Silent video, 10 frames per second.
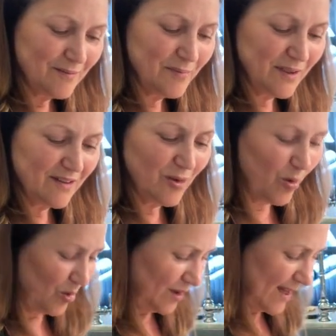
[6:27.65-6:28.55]
But the
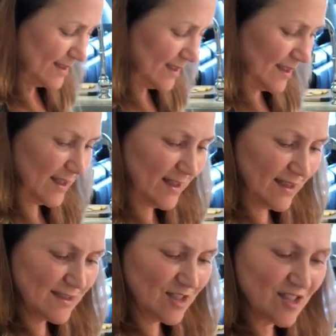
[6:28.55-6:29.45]
whole idea
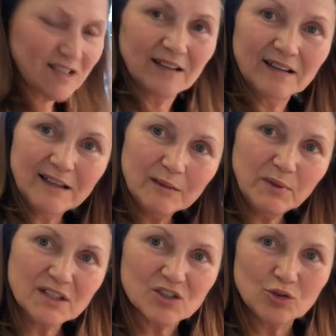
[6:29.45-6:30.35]
is just a little
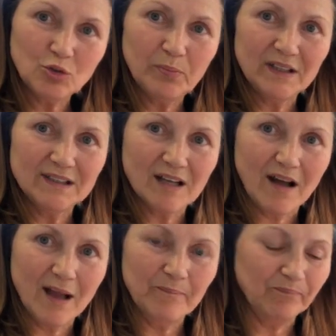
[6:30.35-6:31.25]
bit of soup at a
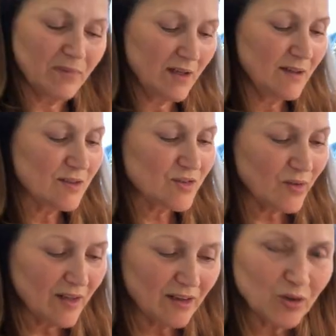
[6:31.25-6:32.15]
time so
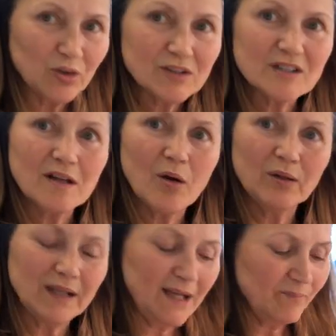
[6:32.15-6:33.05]
that it'll cook
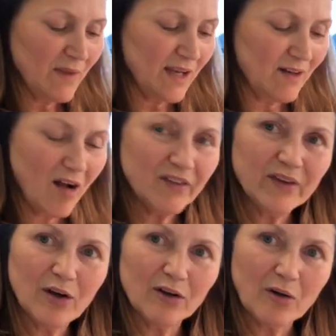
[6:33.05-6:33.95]
slowly, and all
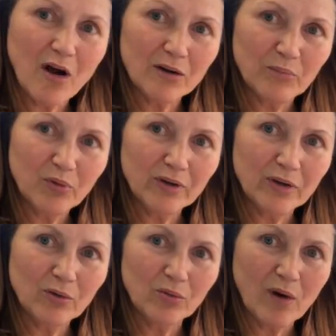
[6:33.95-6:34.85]
the
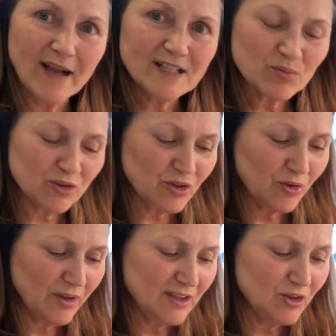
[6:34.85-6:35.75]
arborio rice will
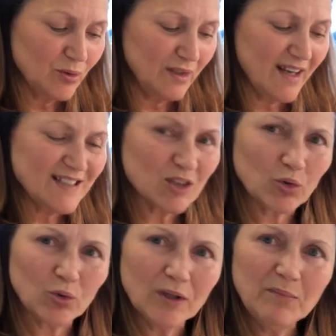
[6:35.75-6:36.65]
turn into a nice
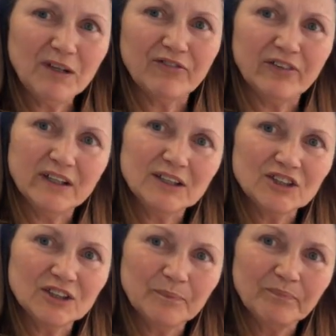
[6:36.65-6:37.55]
creamy finish.